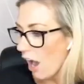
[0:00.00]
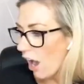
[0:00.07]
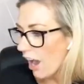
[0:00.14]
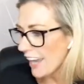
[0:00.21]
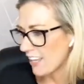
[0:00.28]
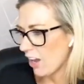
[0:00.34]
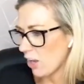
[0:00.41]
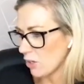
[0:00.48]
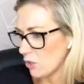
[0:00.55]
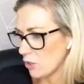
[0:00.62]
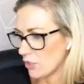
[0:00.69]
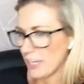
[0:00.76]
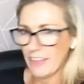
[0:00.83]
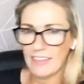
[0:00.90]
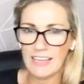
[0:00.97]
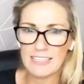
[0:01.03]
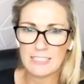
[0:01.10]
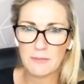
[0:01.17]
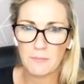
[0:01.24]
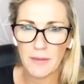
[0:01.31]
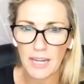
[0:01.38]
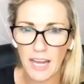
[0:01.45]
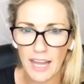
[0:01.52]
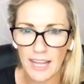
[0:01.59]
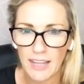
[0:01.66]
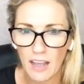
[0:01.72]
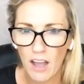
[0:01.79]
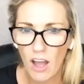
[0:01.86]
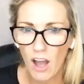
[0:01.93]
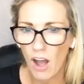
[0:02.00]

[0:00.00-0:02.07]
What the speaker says: I can't look at this and be like,